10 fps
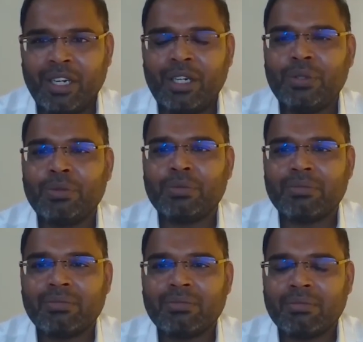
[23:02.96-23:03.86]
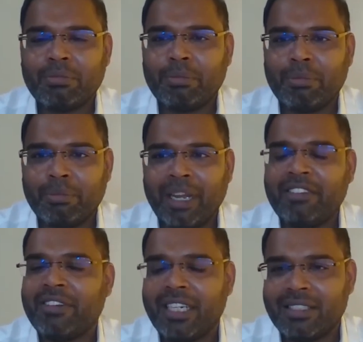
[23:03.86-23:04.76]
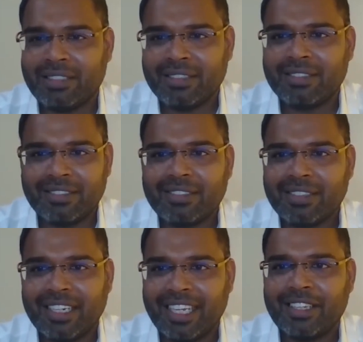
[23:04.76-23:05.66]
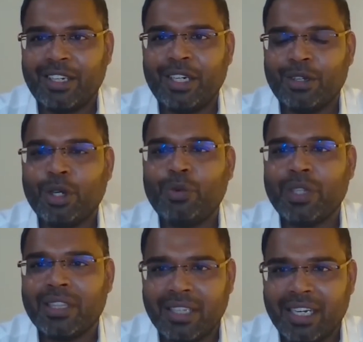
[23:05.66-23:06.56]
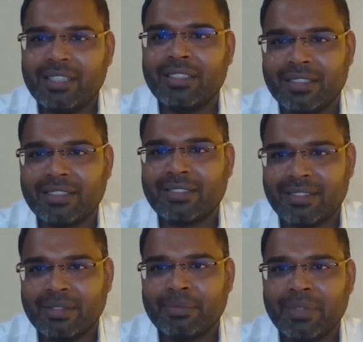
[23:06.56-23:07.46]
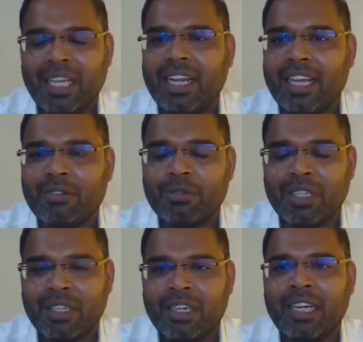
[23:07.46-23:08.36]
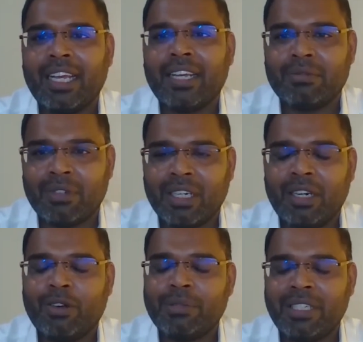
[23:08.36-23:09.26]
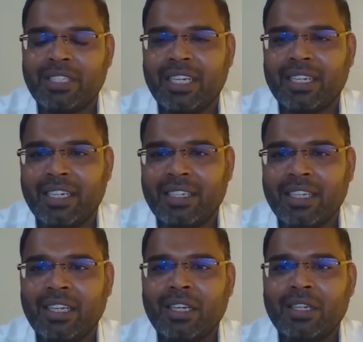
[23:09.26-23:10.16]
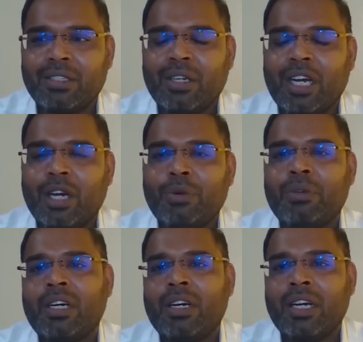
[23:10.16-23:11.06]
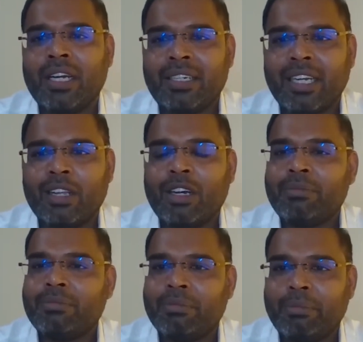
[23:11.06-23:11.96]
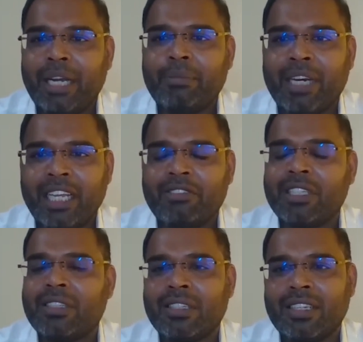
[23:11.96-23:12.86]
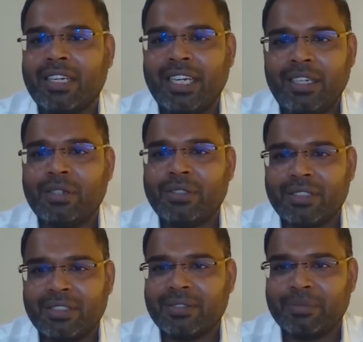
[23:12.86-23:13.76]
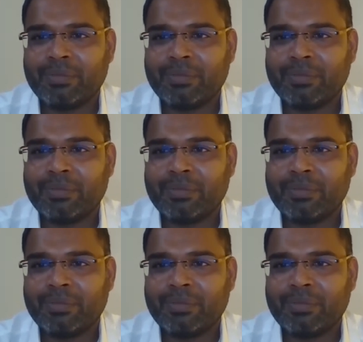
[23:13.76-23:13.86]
You need to make friends, like you need to go with others. Like Haran was mentioning, right? So how telecom made money with ringtones.